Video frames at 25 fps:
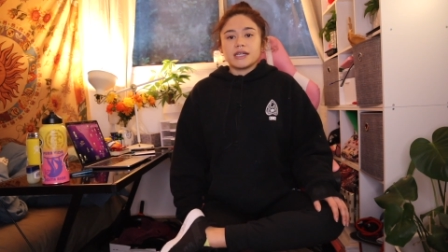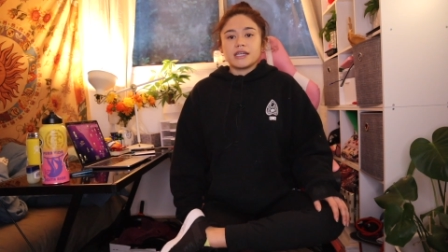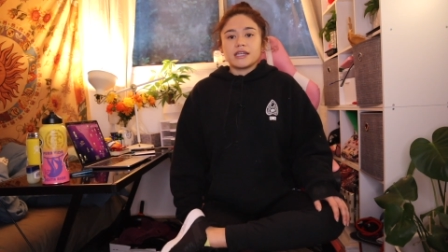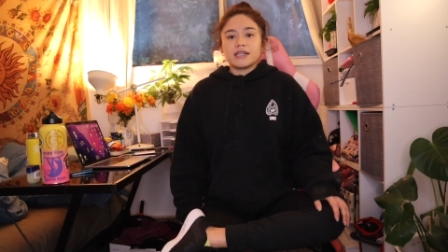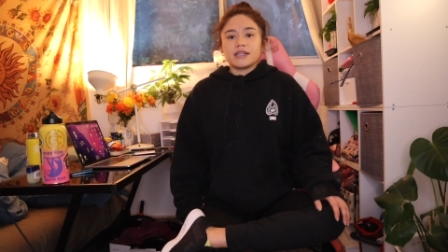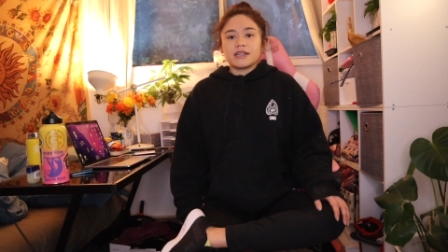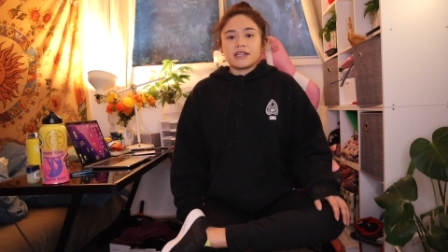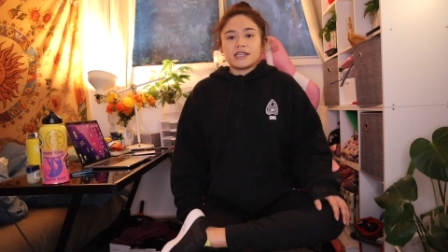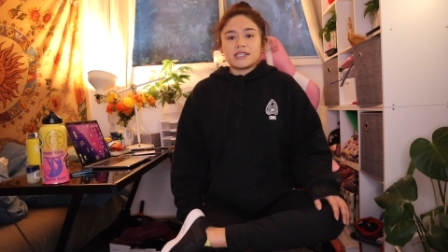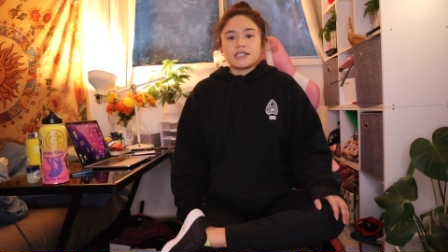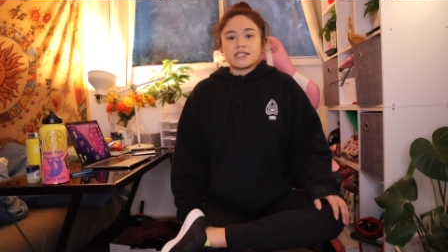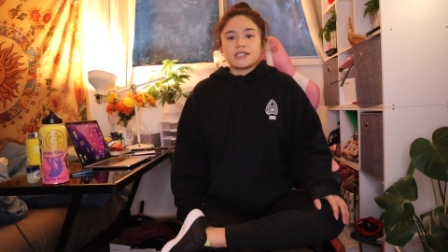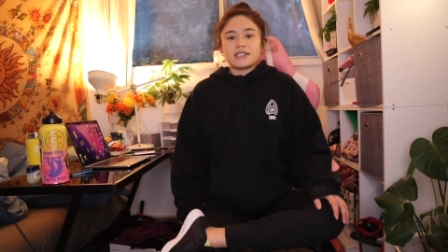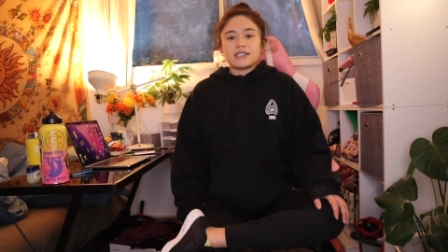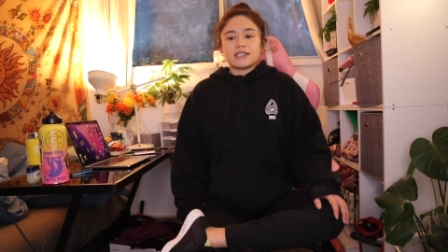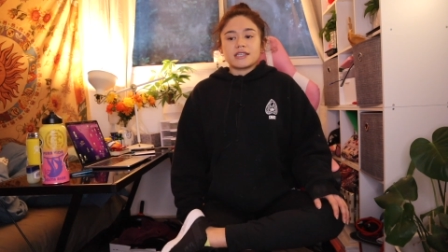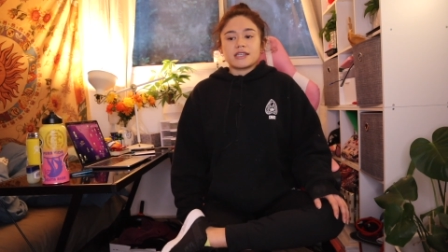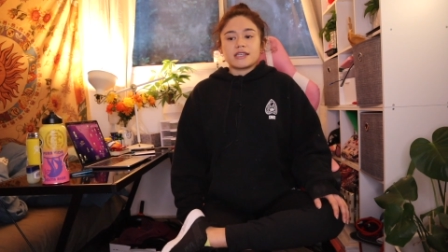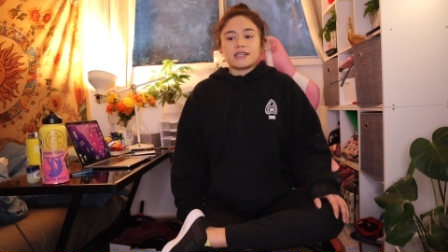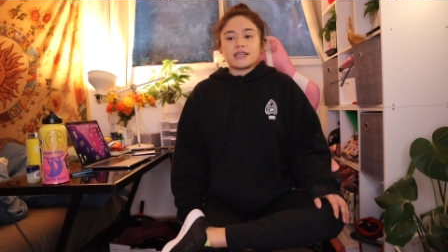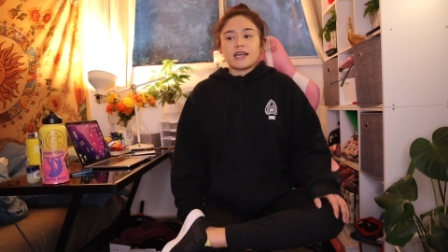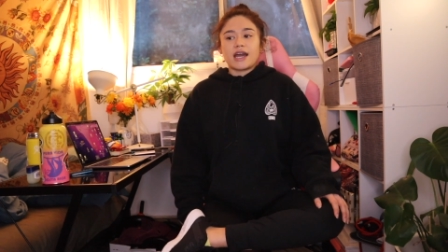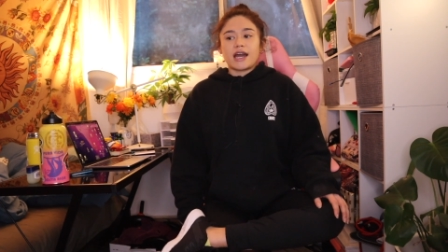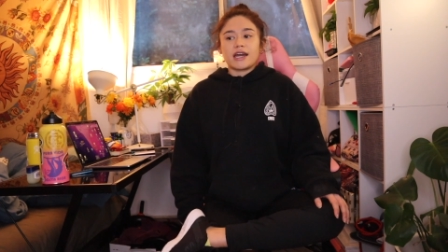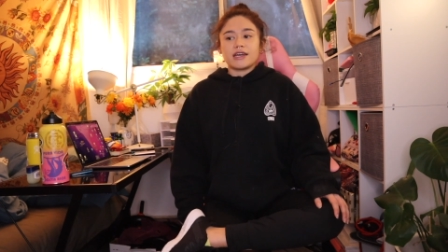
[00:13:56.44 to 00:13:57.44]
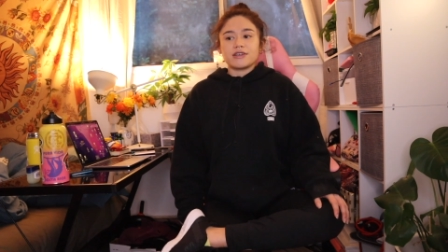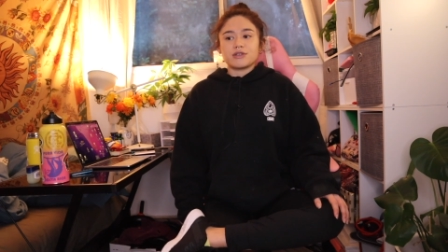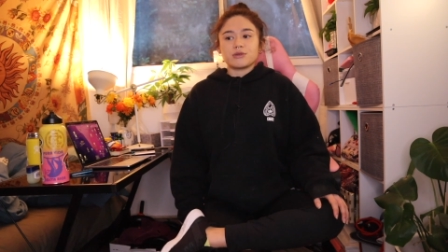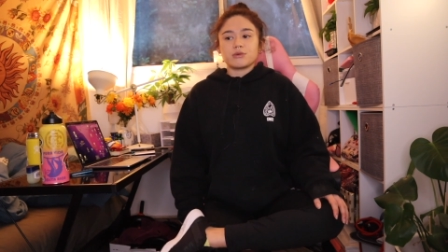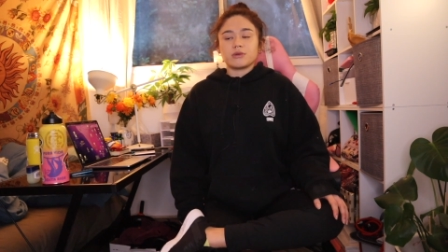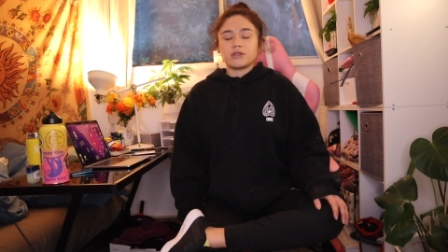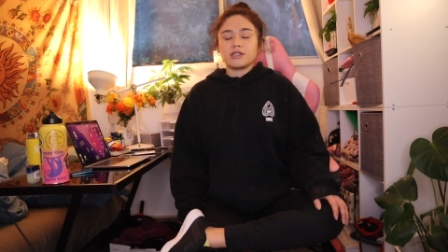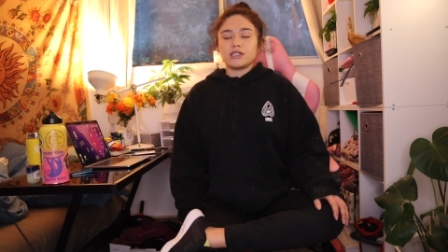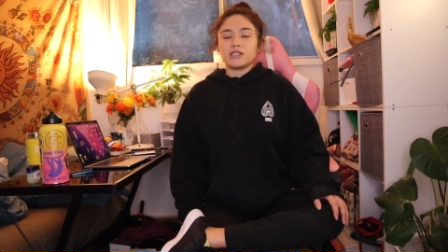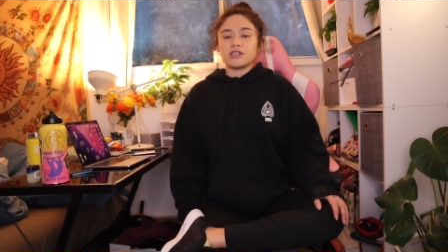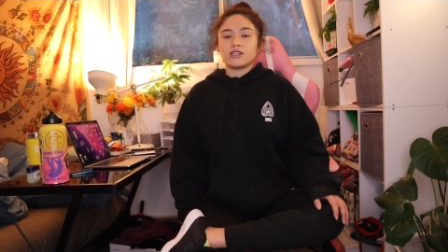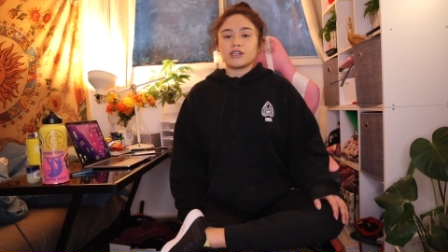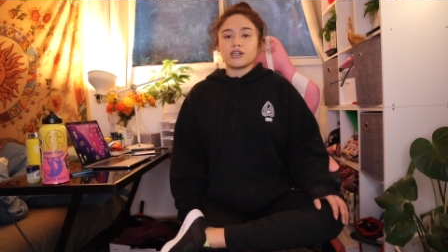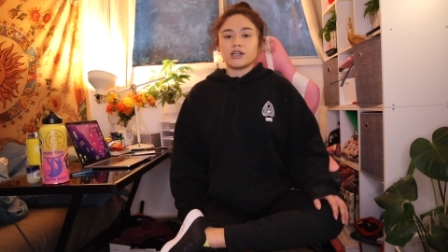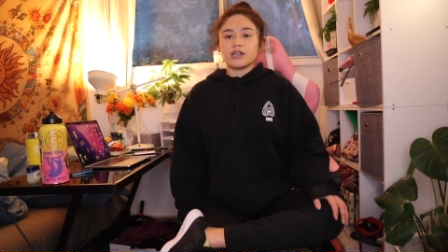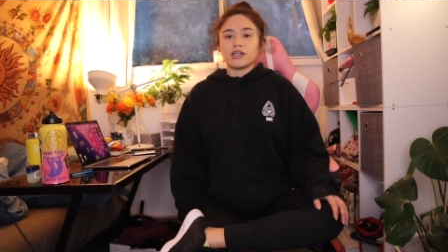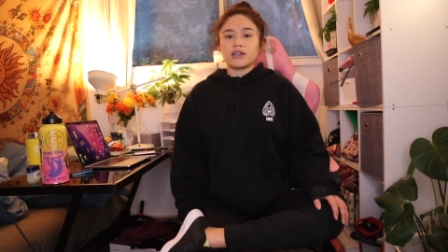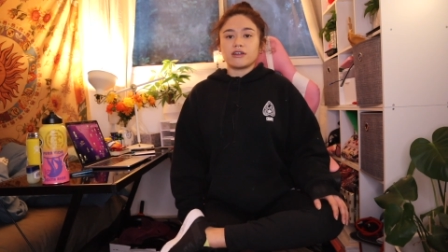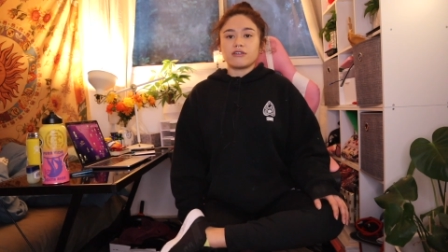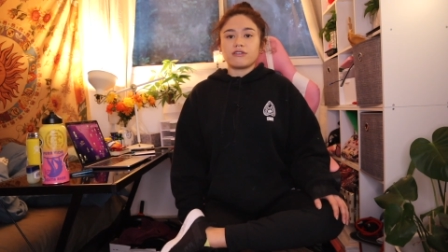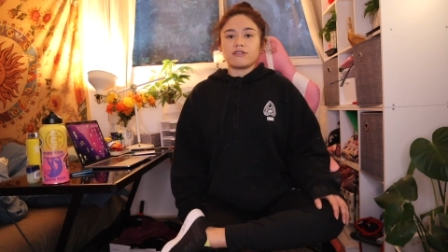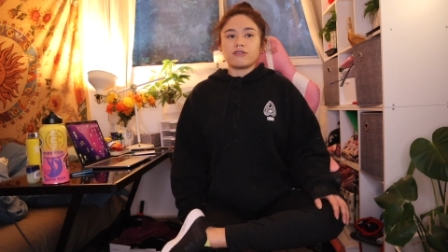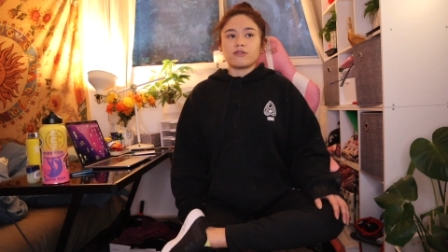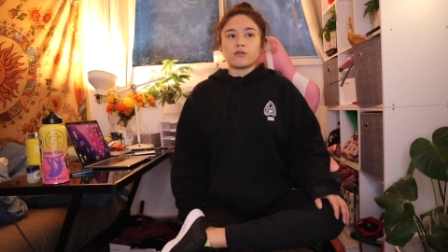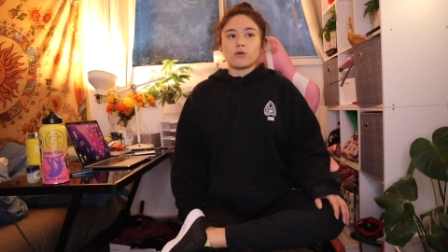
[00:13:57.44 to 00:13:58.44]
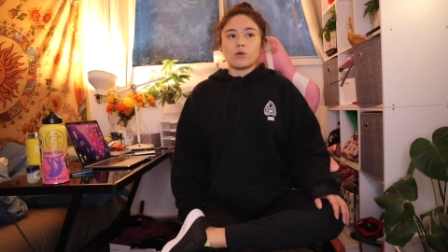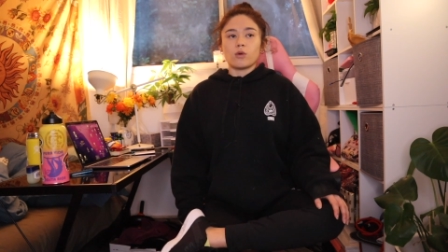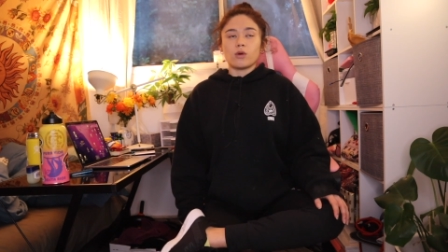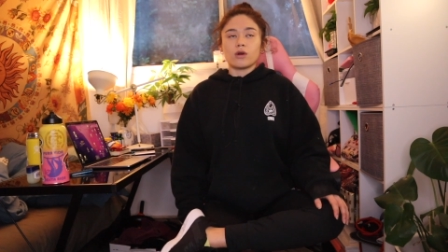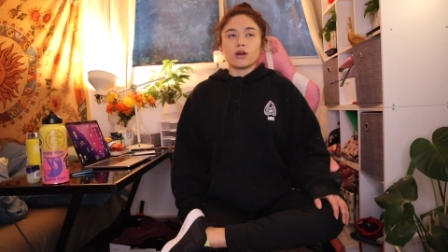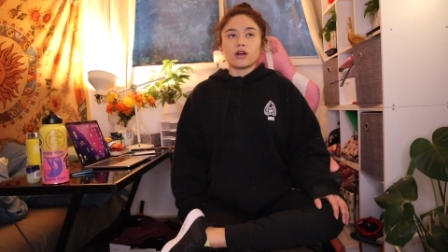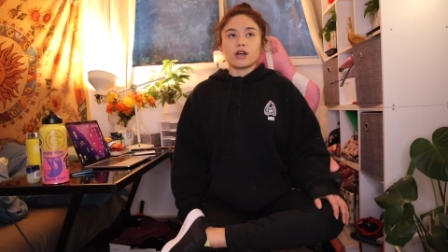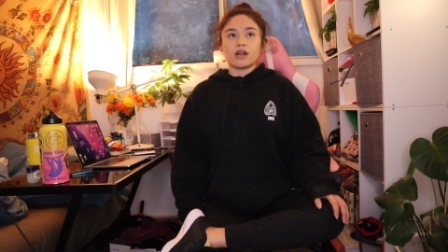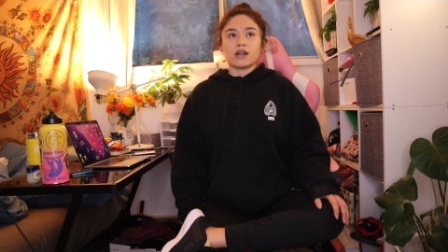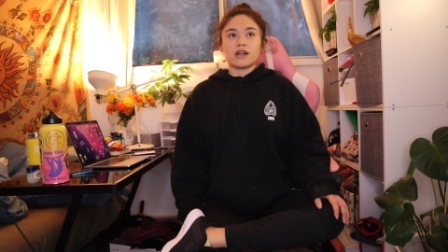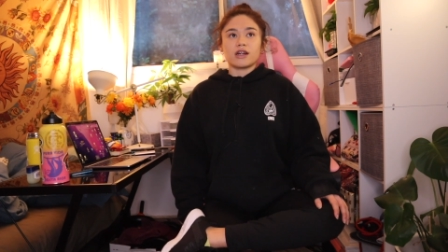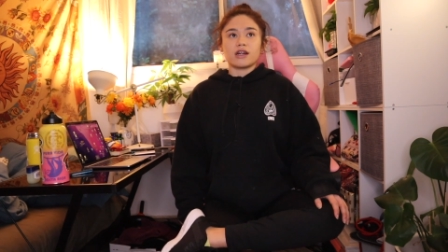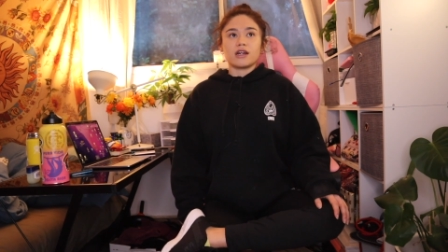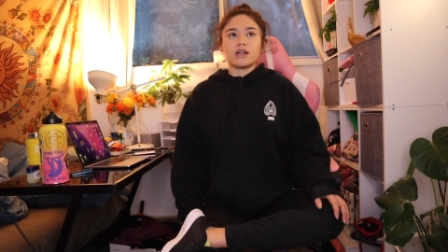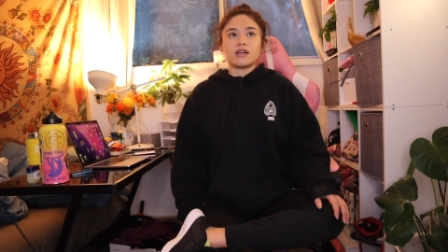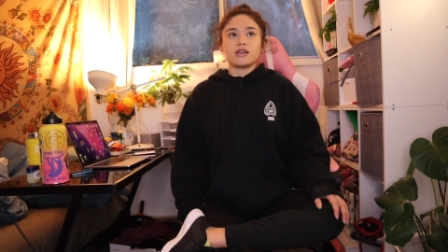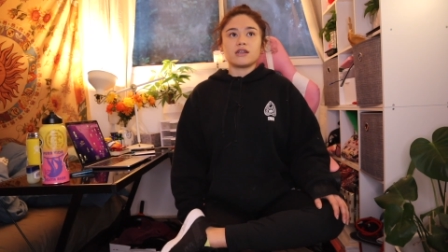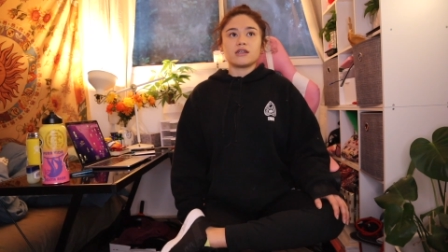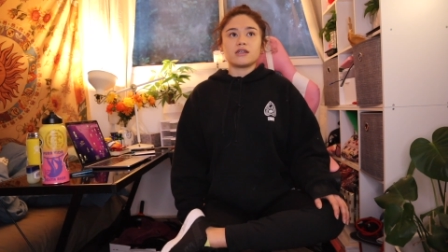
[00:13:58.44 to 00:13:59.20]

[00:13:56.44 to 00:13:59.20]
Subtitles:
This is really good for